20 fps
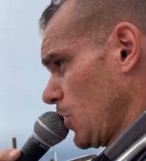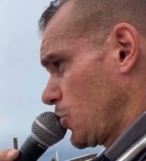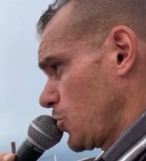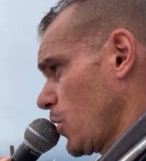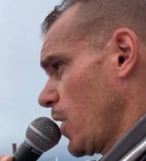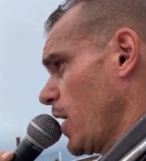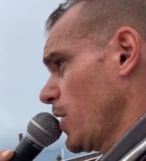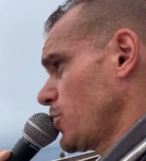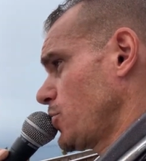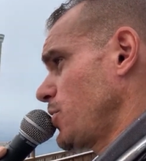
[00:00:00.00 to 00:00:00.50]

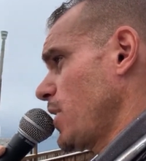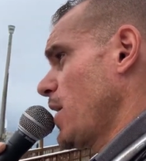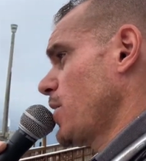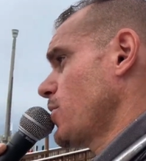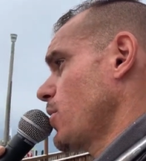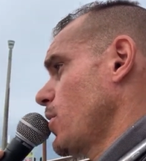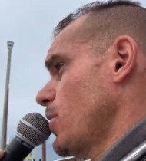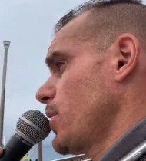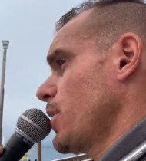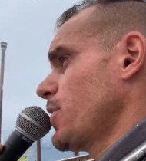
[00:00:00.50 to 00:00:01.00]

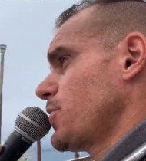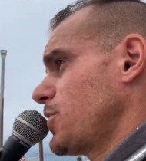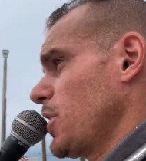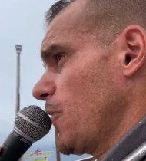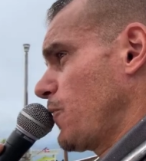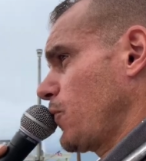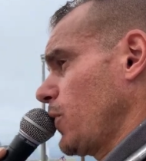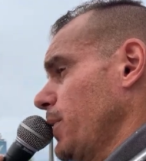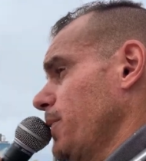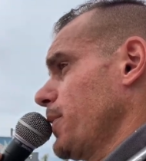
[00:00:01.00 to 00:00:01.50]
transgender is
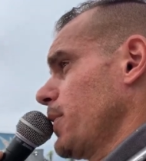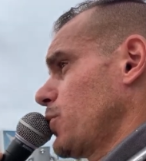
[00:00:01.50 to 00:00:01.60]
different.